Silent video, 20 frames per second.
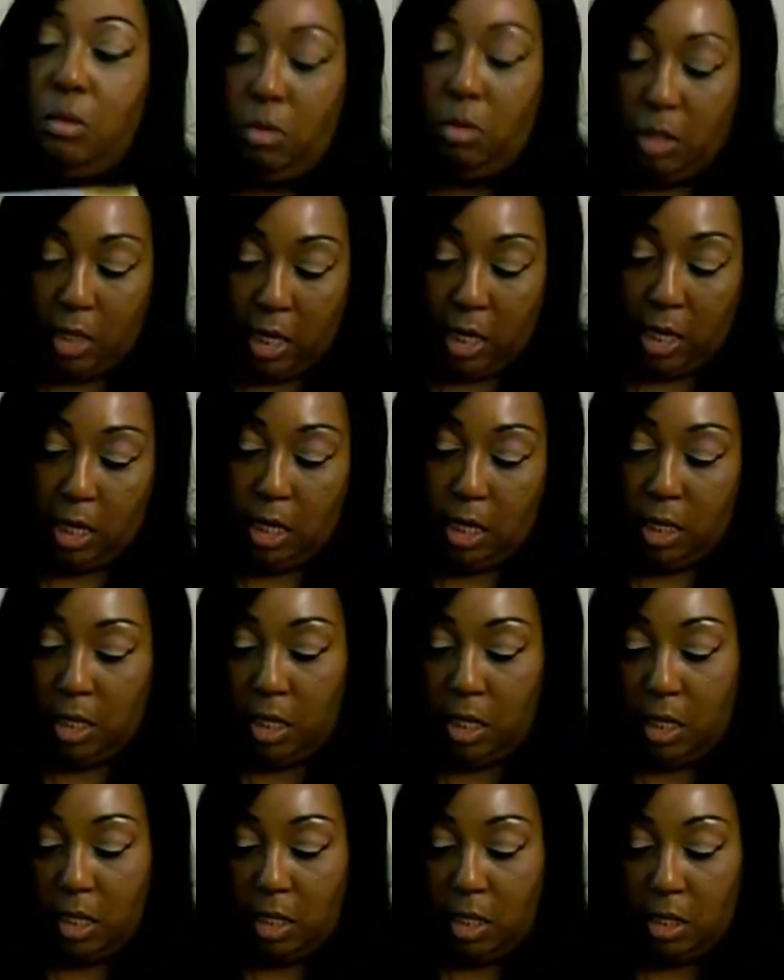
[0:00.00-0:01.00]
Okay,
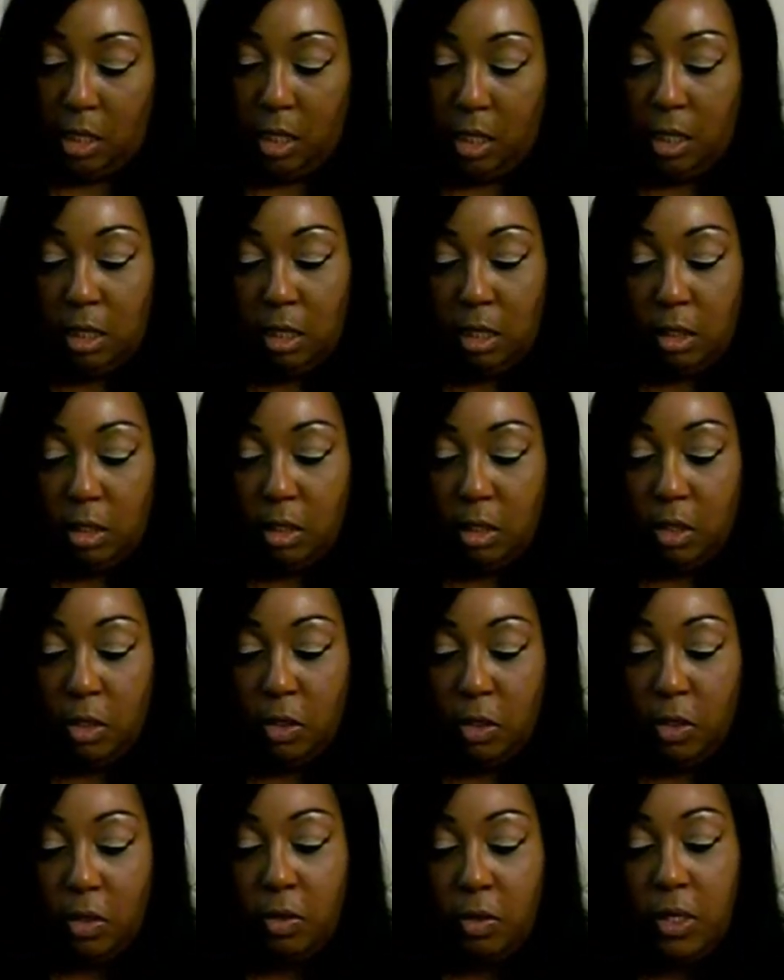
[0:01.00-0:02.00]
it is
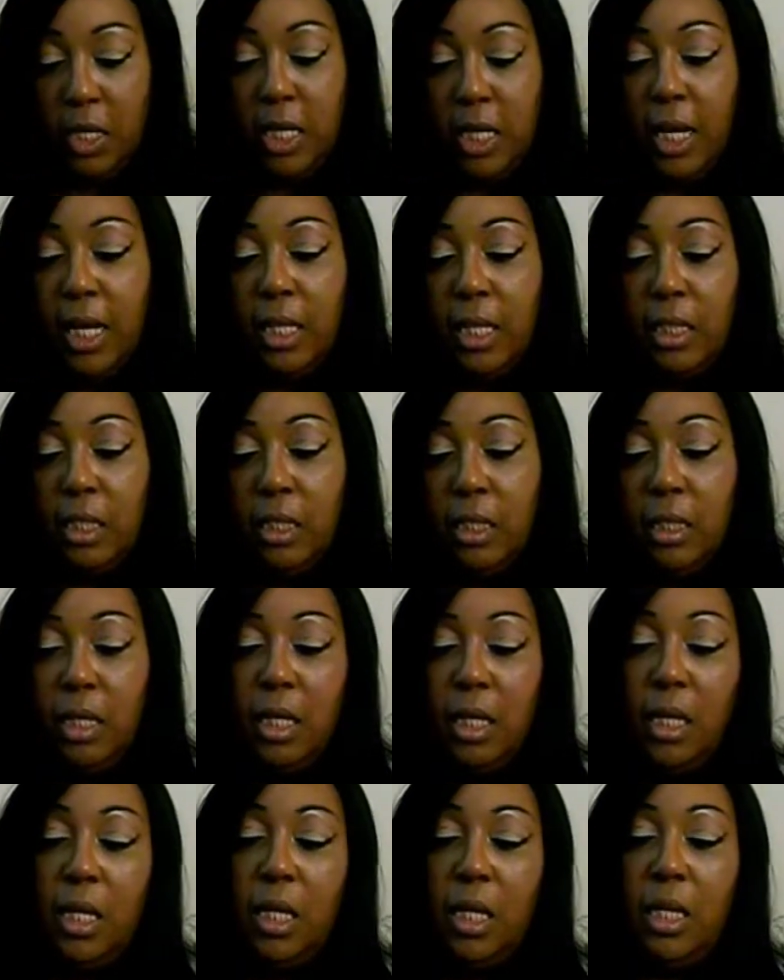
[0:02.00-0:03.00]
the 30-gallon,
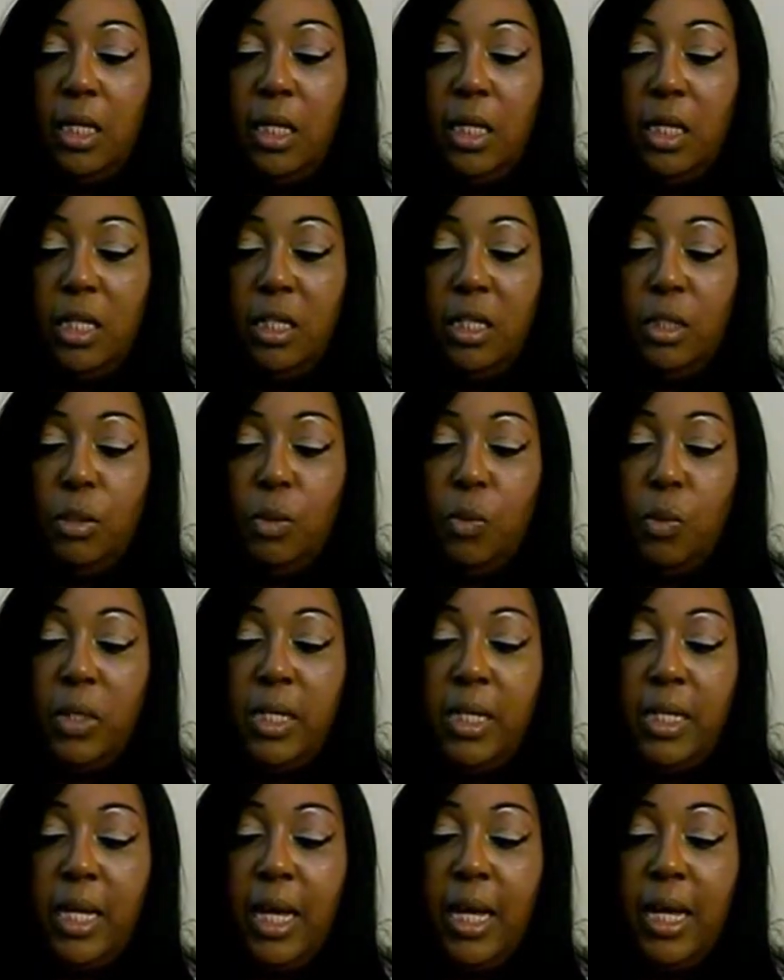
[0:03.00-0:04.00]
and it comes with
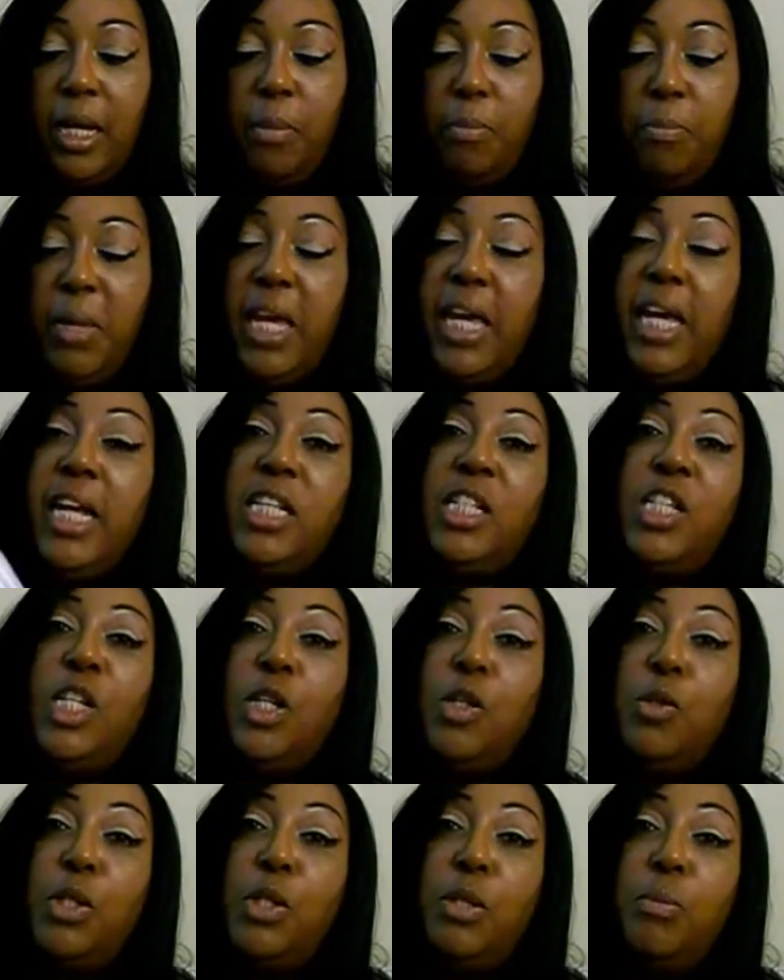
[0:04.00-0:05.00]
9 bags. It
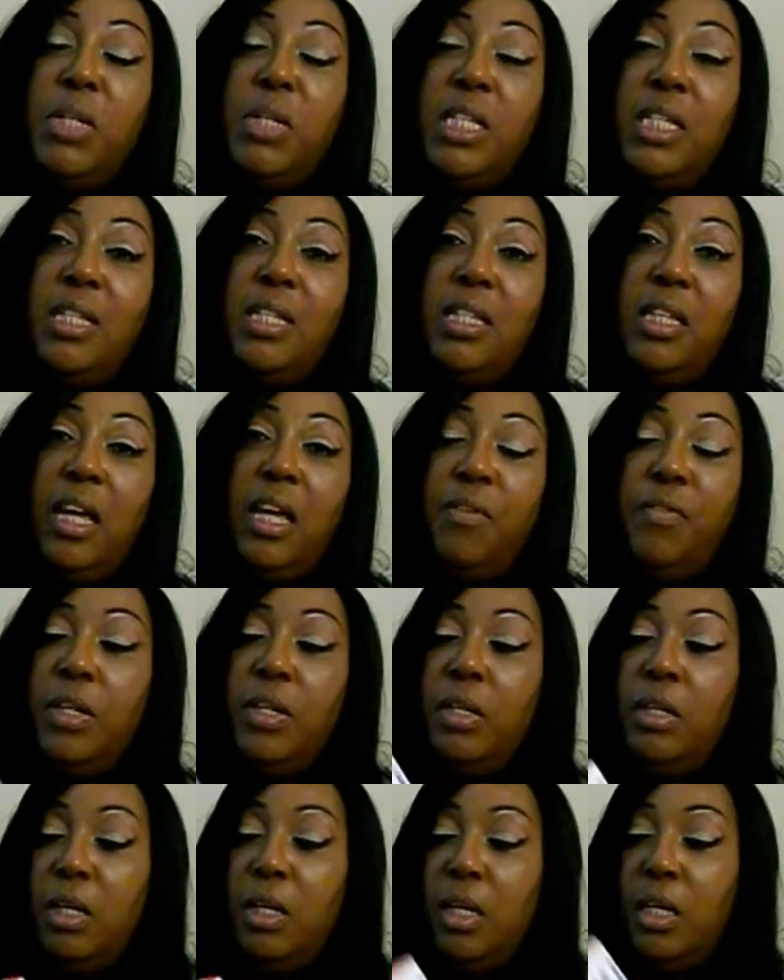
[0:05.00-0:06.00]
used to be
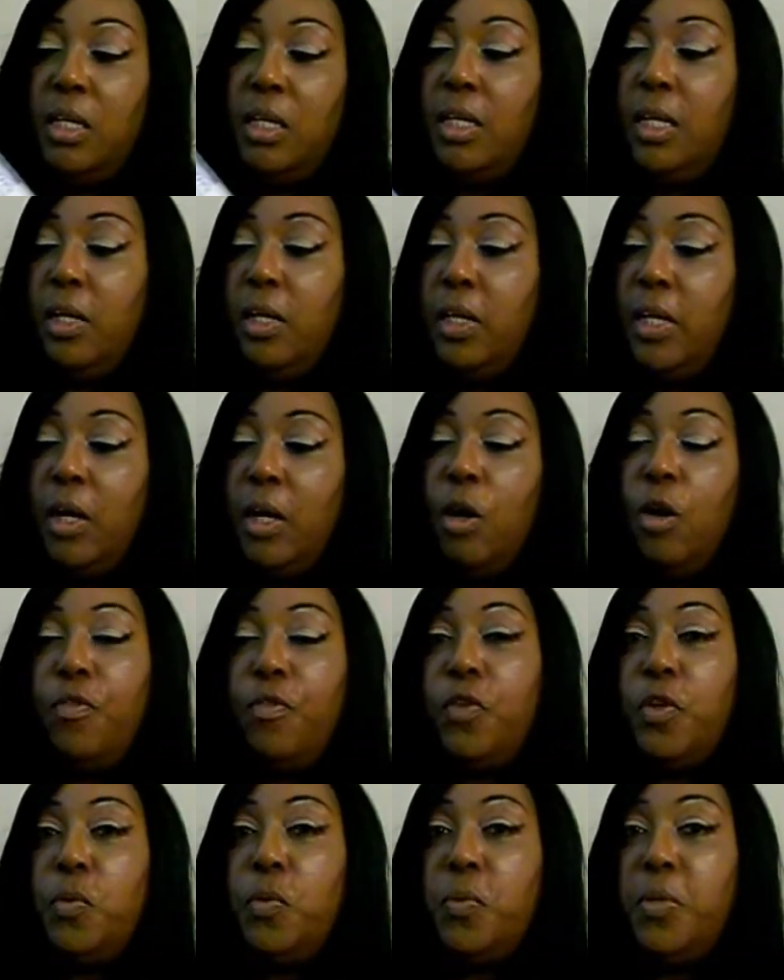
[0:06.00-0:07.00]
7. Now they
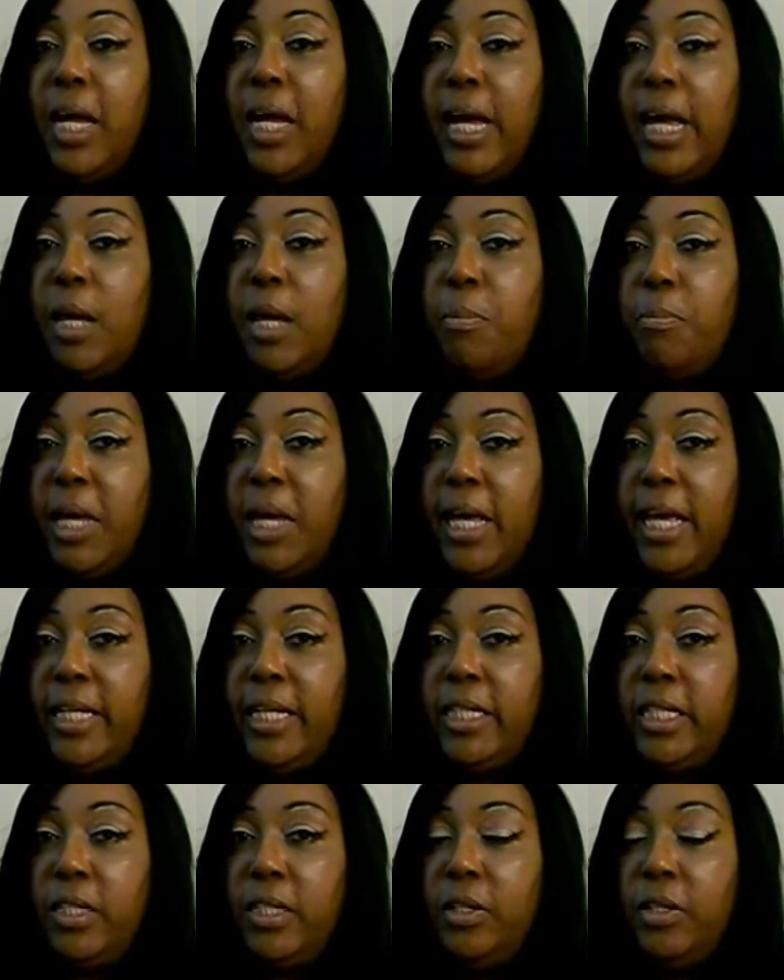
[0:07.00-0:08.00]
offer you 9
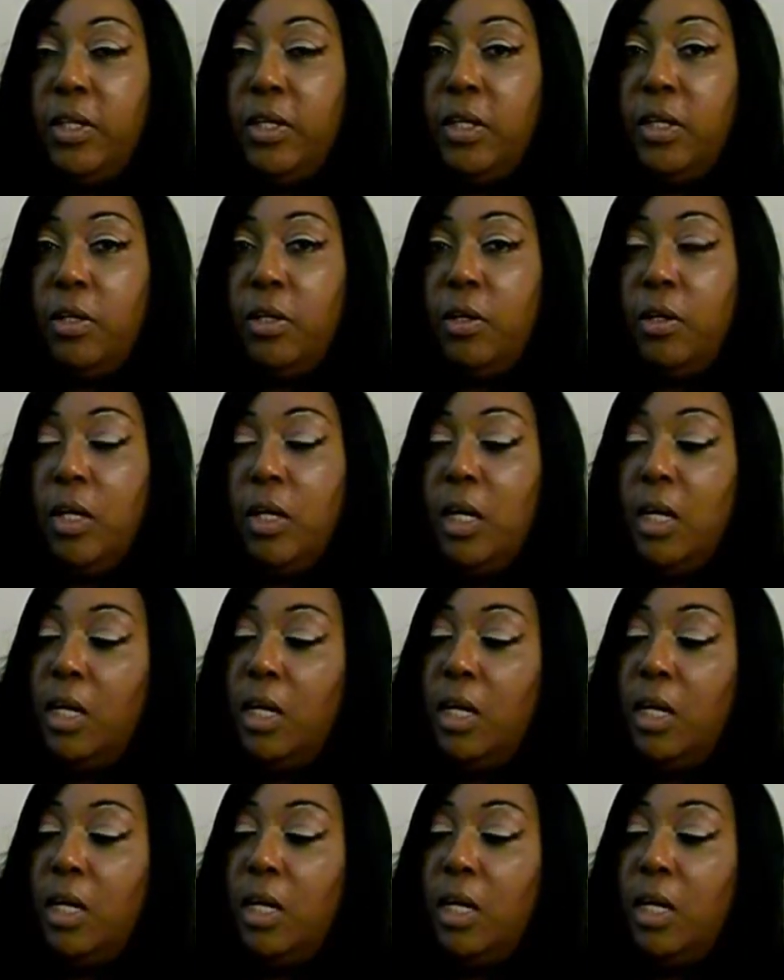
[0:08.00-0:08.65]
bags in here.